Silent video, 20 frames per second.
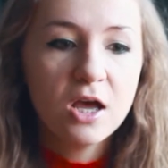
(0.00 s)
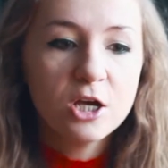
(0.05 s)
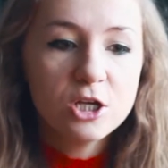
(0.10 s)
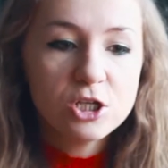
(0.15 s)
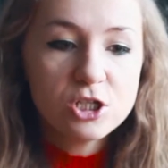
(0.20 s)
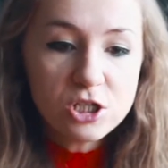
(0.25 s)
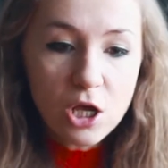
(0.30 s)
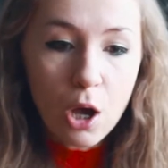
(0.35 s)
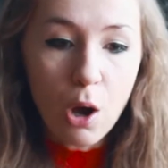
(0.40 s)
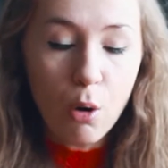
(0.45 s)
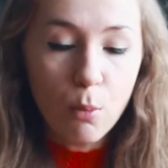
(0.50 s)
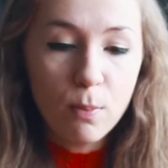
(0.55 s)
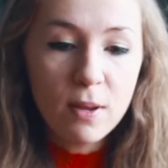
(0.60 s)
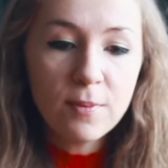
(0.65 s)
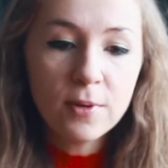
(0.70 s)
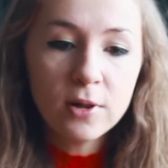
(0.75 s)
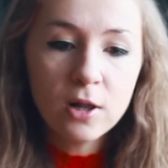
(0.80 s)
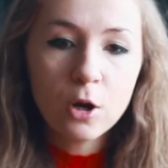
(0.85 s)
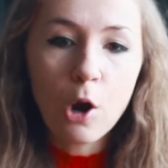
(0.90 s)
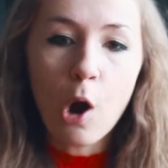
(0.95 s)
So
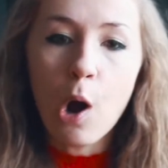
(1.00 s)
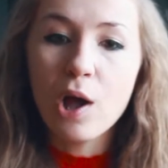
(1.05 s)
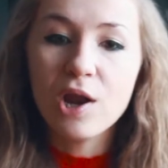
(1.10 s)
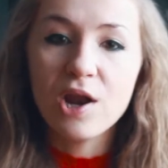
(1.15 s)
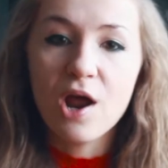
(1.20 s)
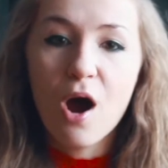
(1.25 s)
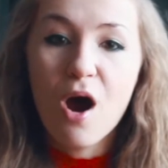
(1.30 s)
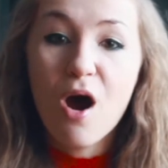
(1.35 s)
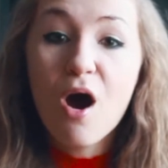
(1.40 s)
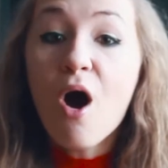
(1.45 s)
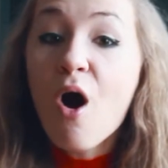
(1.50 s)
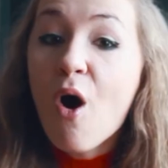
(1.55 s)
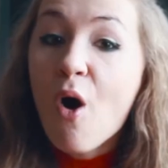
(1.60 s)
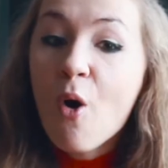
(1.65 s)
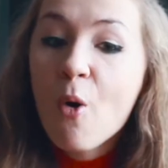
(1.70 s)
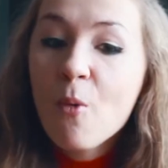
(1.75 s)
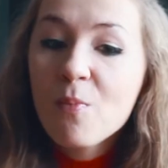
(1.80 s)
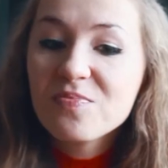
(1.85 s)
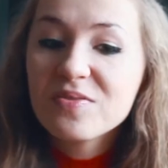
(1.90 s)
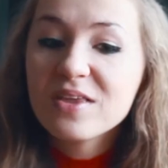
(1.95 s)
people are going
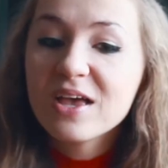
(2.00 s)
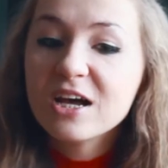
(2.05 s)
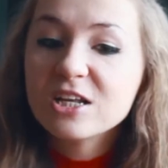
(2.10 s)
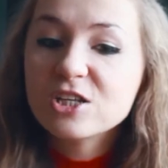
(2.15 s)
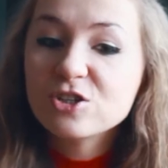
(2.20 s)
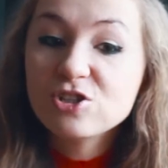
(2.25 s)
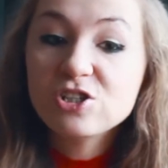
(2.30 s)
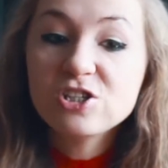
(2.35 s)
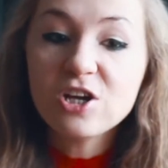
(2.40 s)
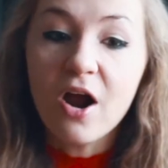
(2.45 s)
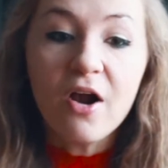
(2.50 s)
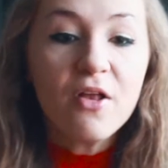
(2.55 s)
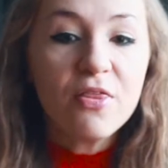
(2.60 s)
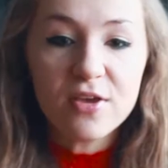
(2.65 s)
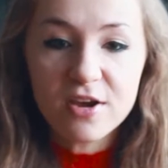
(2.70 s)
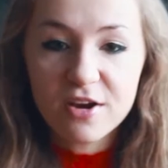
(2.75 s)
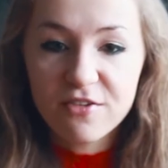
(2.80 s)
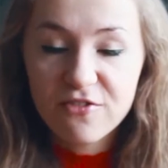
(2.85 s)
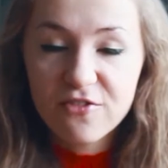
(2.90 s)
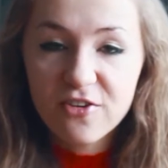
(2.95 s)
home to start
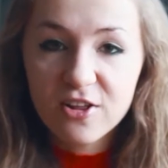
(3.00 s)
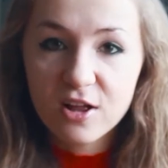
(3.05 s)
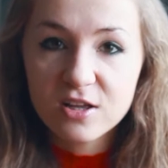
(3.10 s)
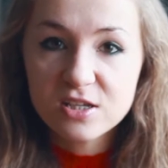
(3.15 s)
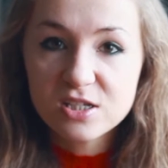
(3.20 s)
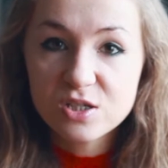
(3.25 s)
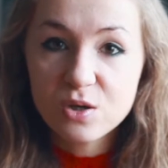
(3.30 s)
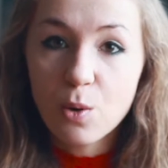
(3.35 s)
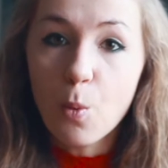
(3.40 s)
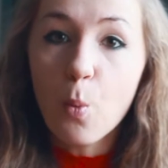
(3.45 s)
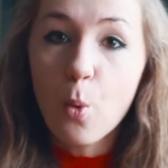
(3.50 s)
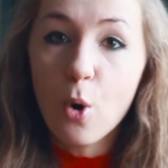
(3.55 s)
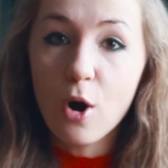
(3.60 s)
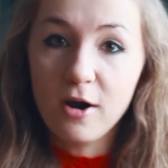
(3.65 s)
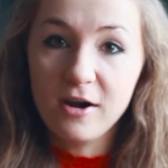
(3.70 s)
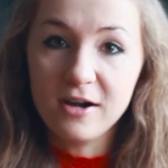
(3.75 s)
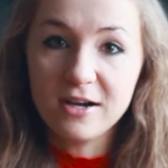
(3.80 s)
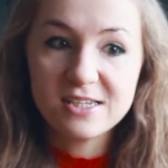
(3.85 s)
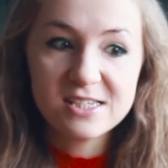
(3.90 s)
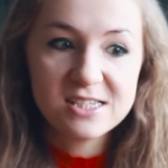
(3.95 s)
their freelance
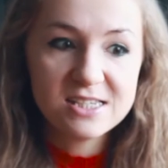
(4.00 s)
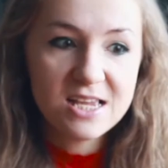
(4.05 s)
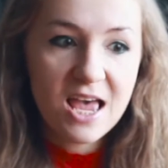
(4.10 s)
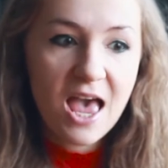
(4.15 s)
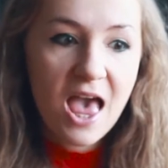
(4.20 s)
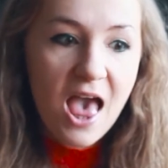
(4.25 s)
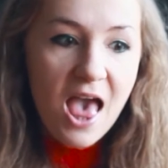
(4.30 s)
works.